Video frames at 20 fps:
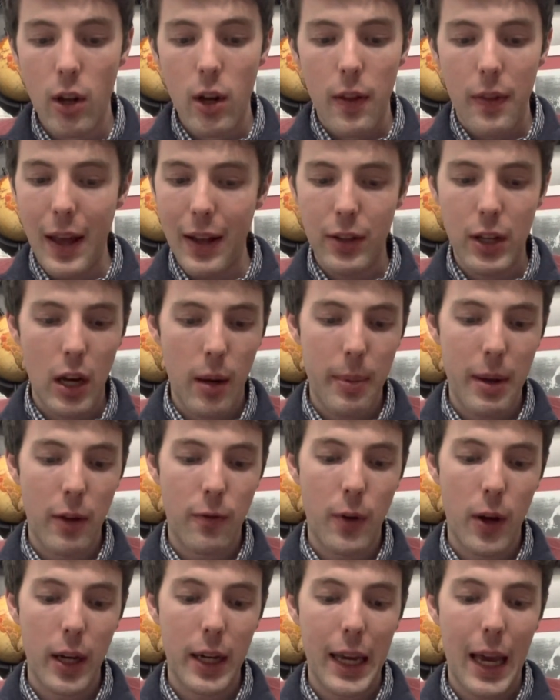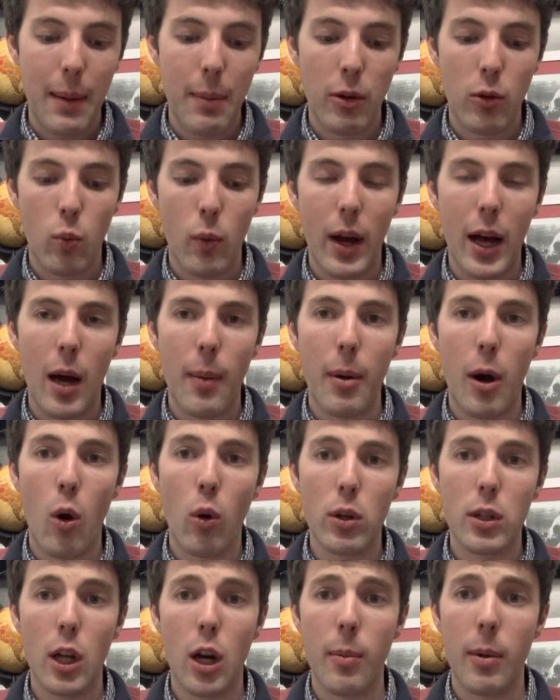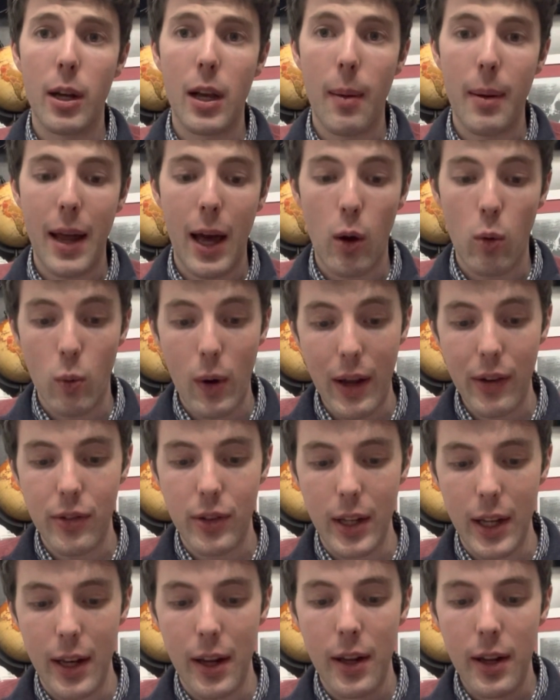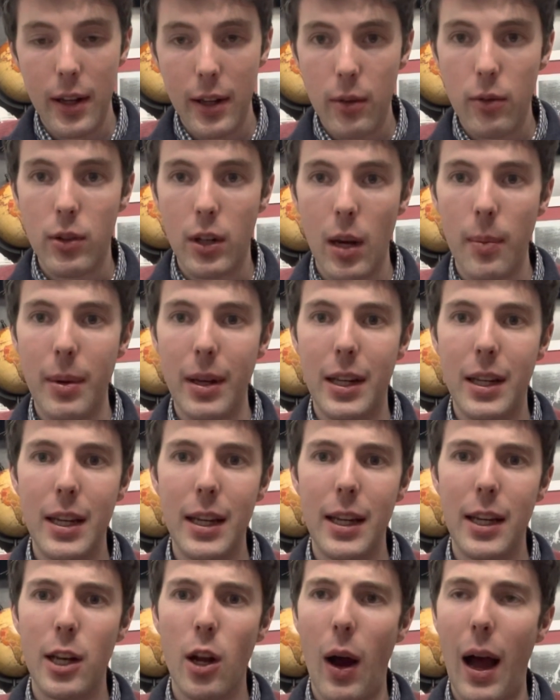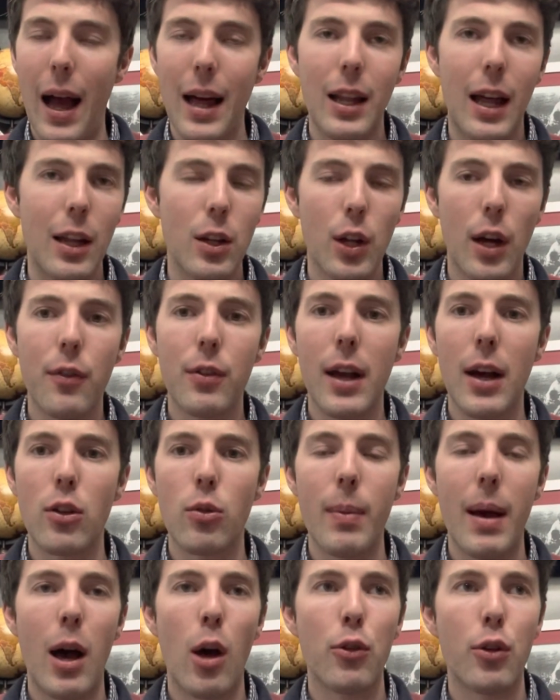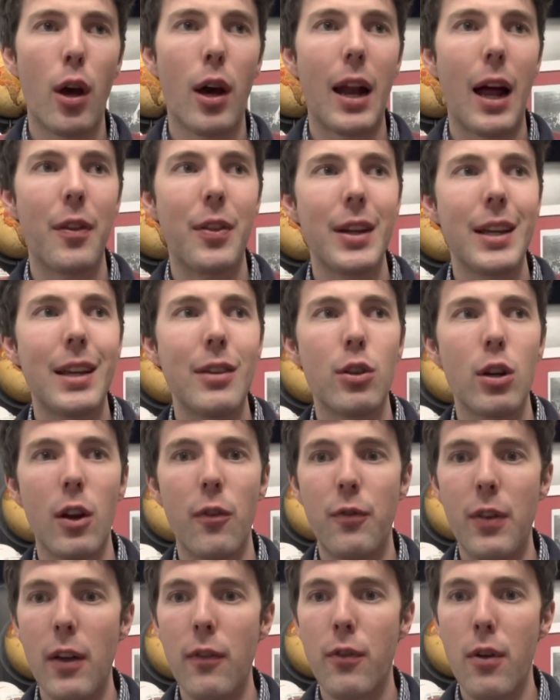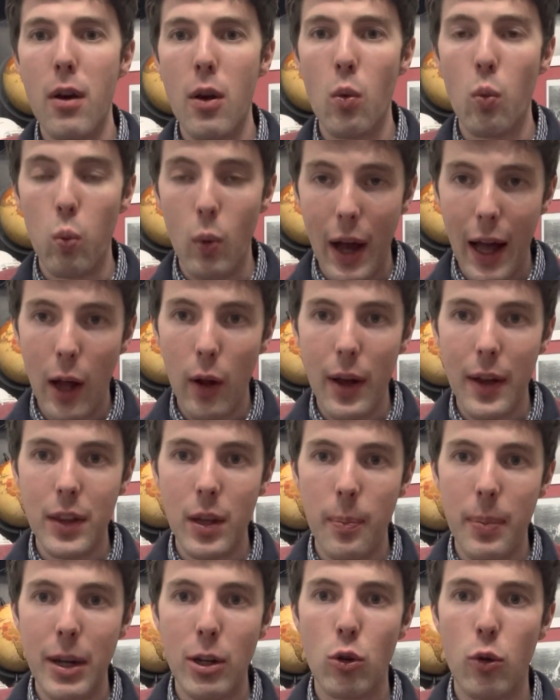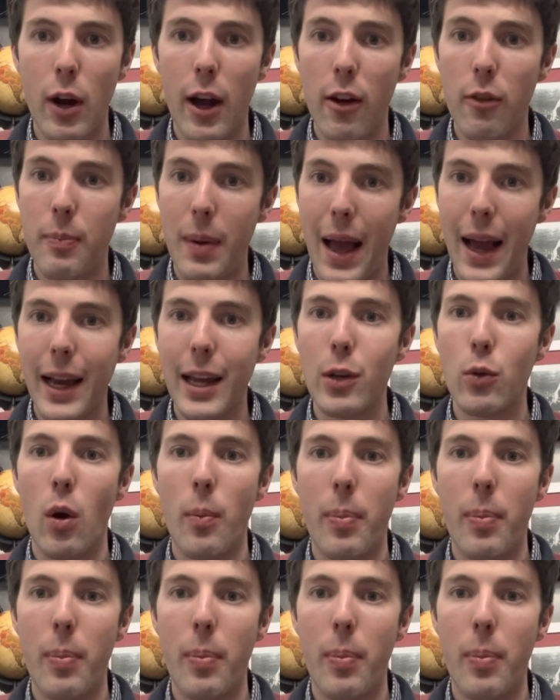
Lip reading: That's going to be a fun game as well, but Oklahoma coming out rested is It's going to be key. You know, I love Gus Malzahn. I think he's going to fit very well in the Big 12, back into a